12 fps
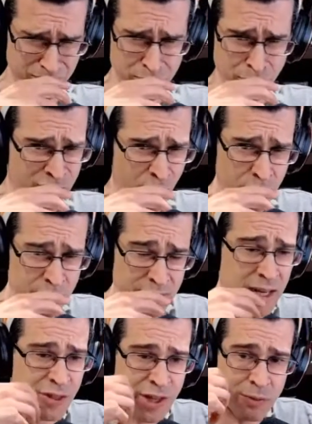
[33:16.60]
before it was
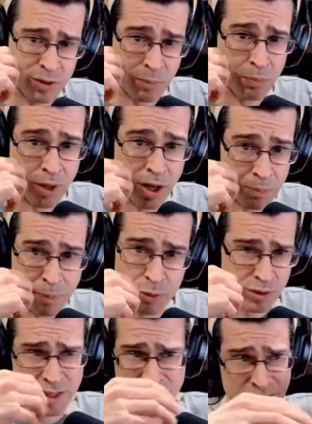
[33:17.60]
anything, it was a blog
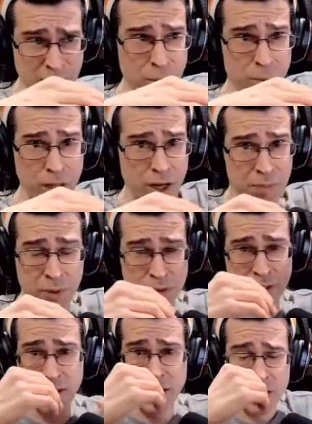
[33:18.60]
post, just a simple blog
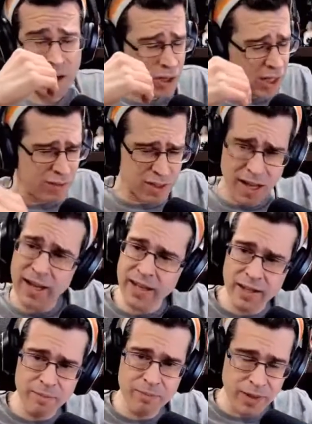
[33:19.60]
post. Couldn't even tell
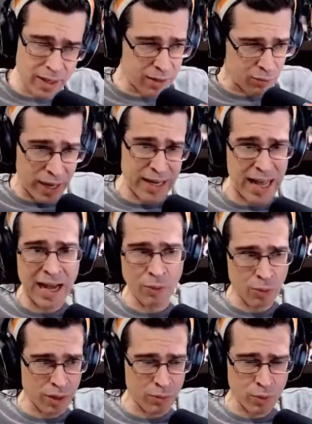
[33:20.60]
you right now
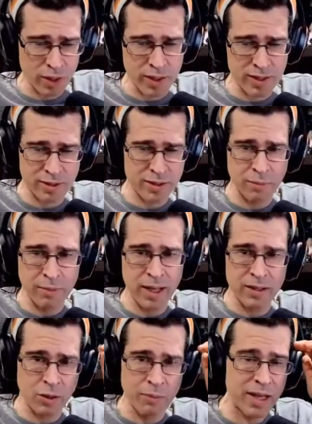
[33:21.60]
where it is in
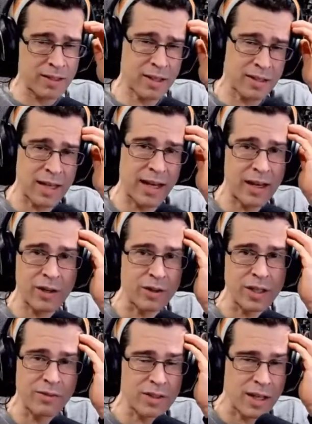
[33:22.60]
domains, because I couldn't
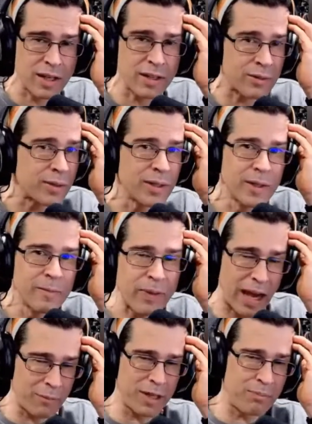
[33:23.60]
even tell you
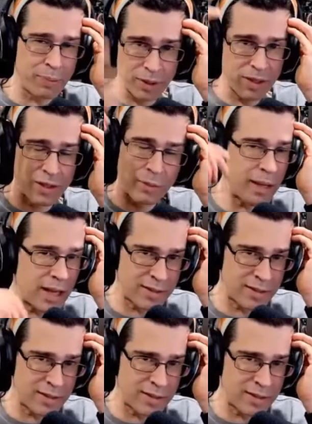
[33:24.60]
how many billion domains